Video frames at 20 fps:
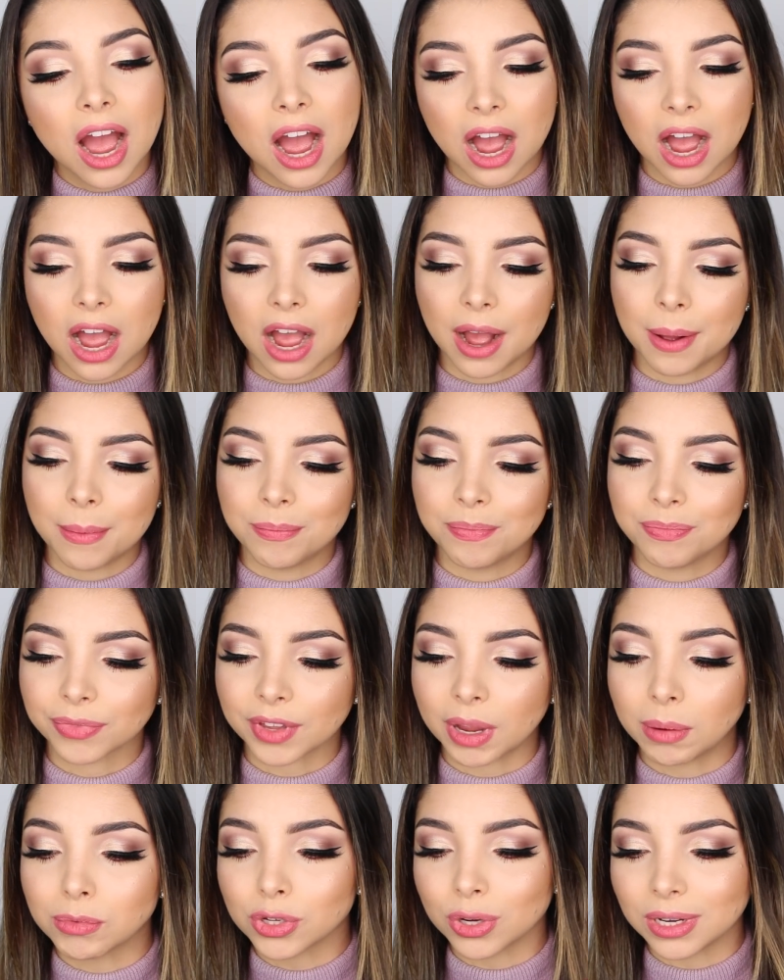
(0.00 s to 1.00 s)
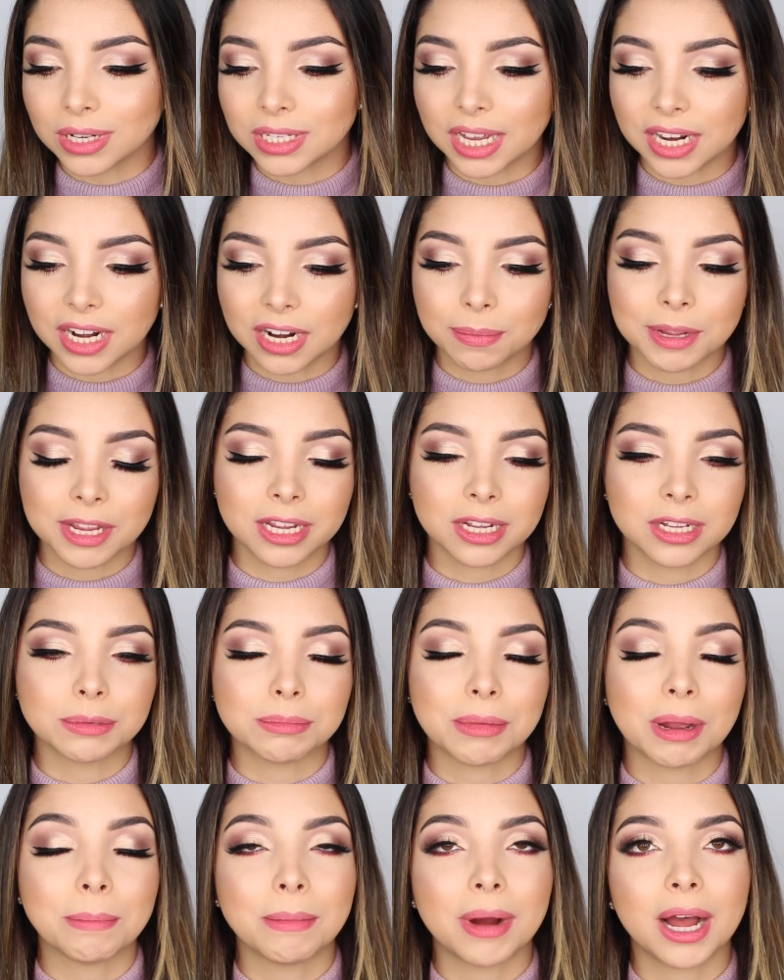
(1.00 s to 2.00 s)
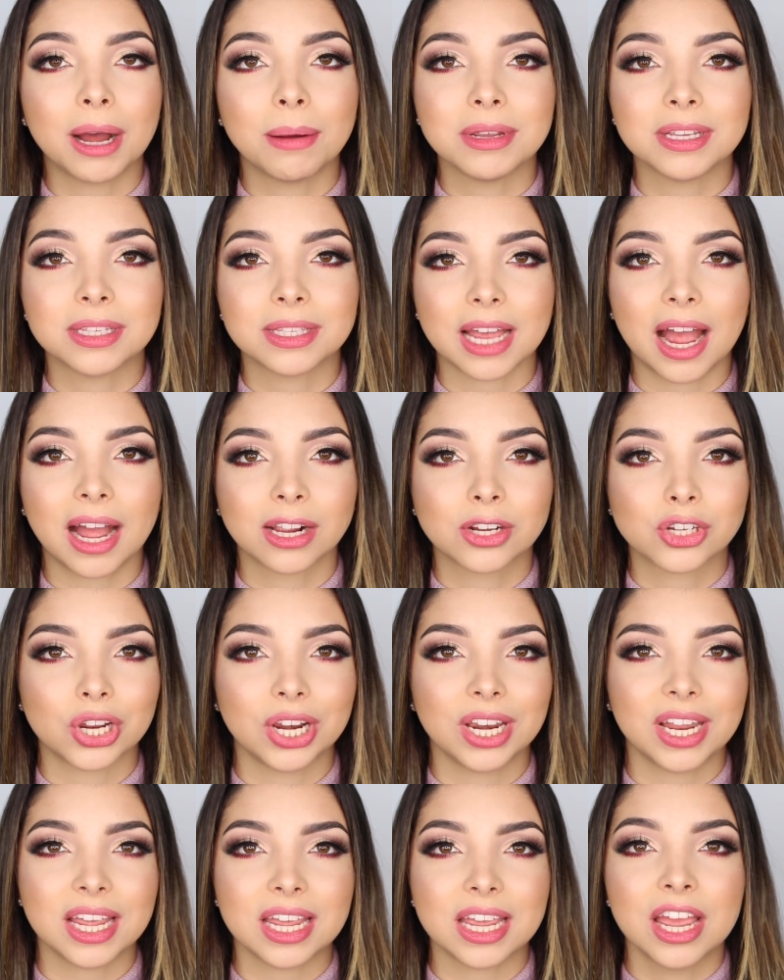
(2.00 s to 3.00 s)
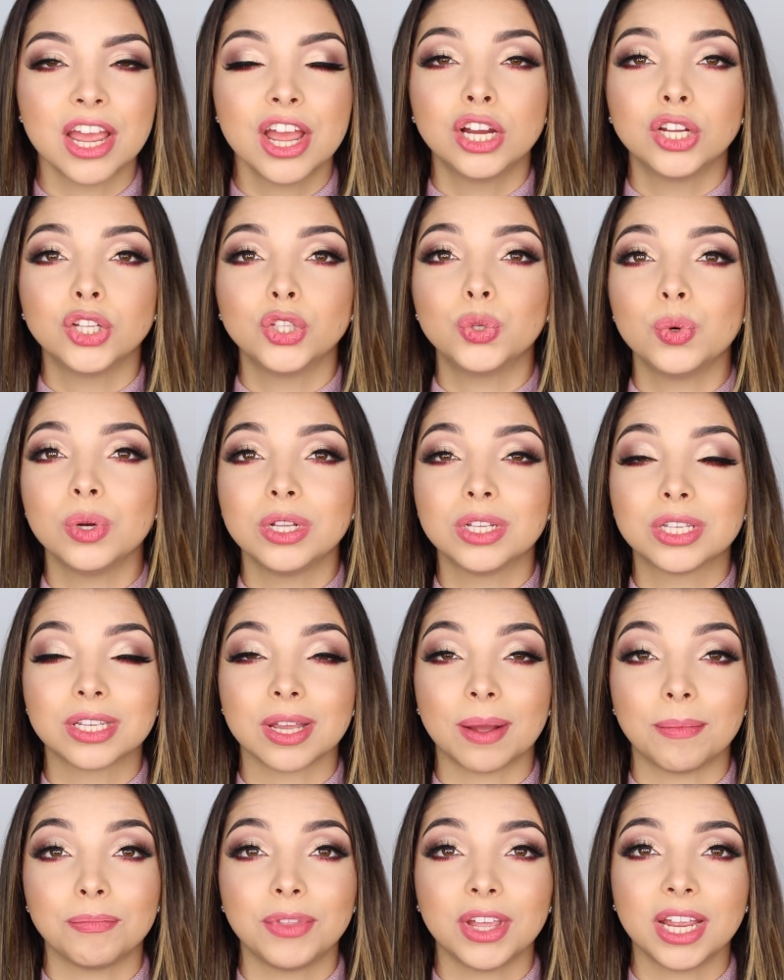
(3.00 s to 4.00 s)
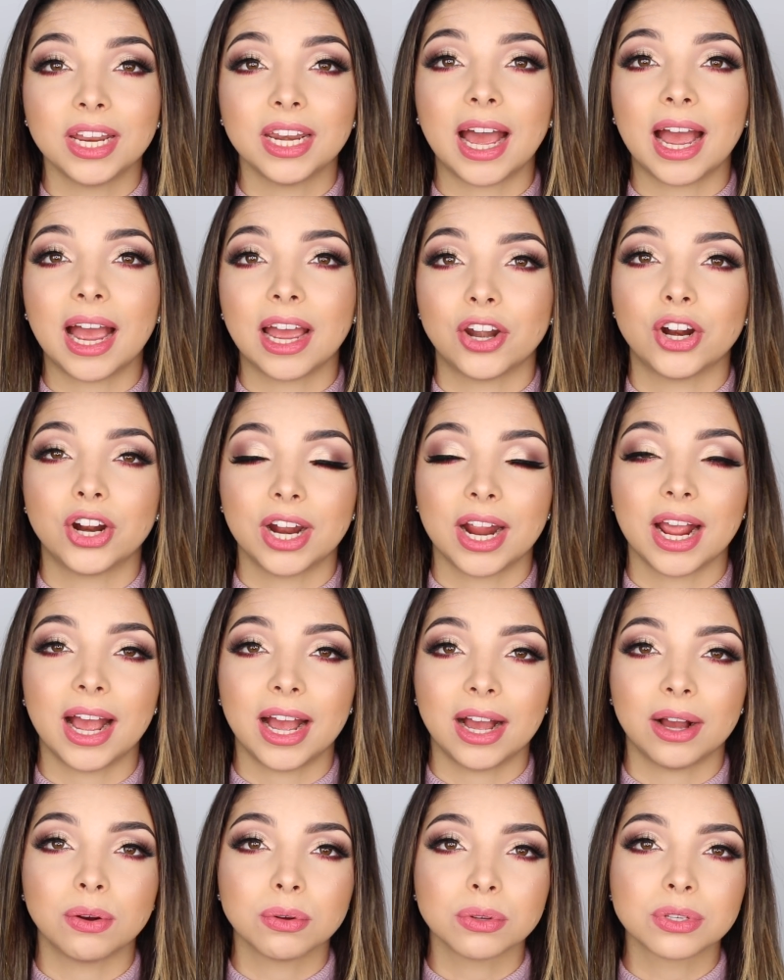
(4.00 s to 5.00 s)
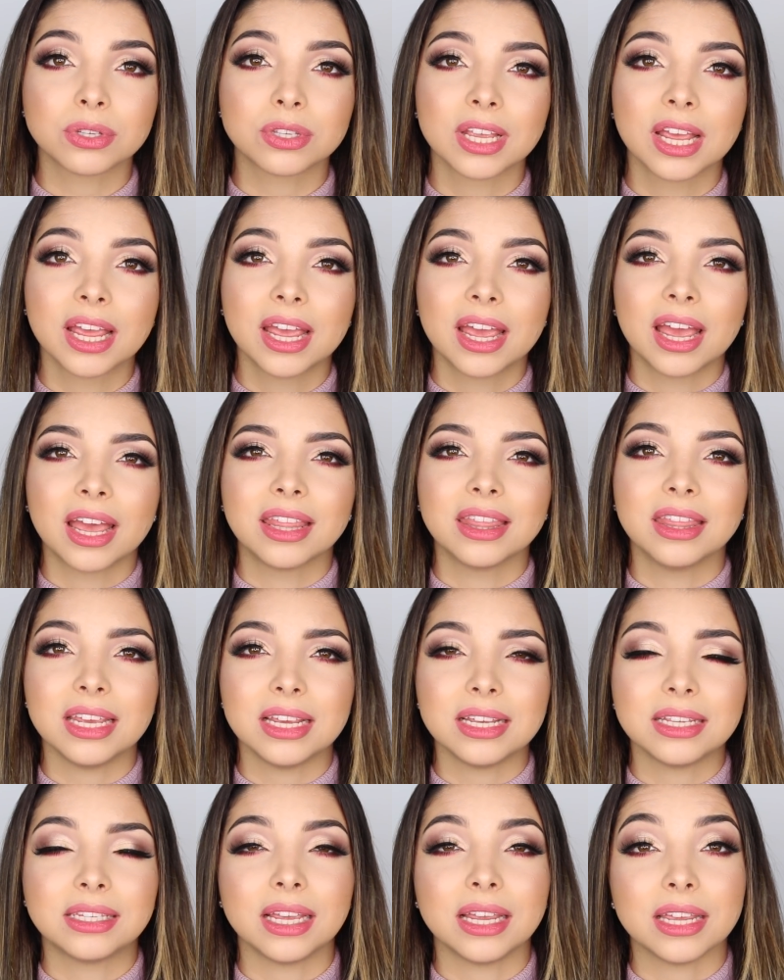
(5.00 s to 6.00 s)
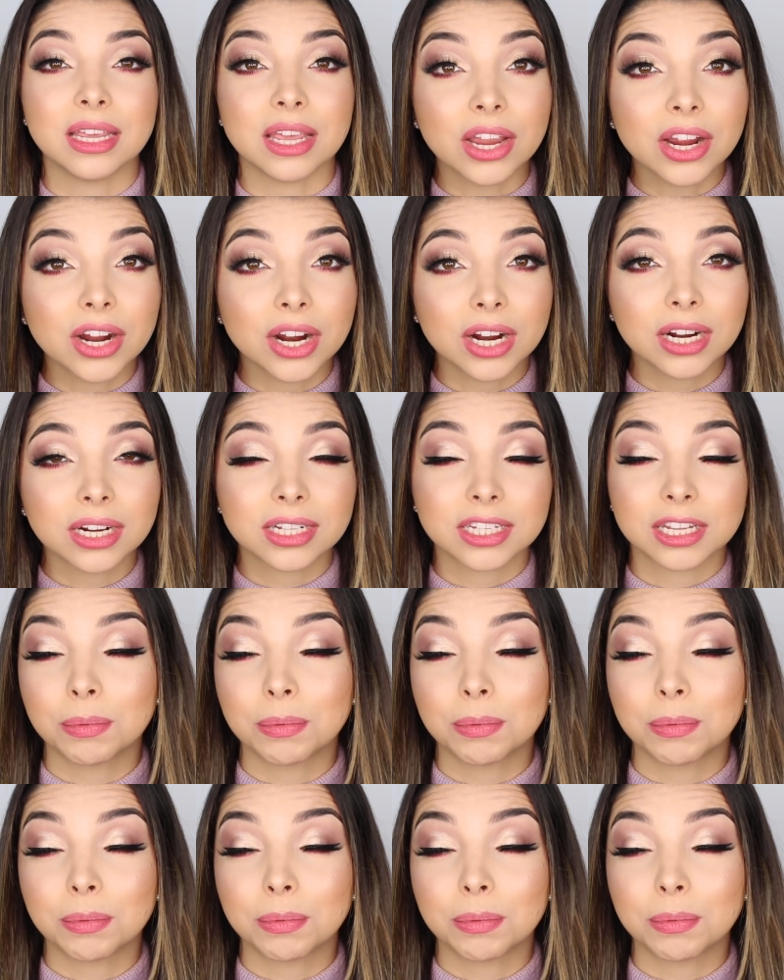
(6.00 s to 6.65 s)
I'm so excited because my mom is actually doing something at her house this year.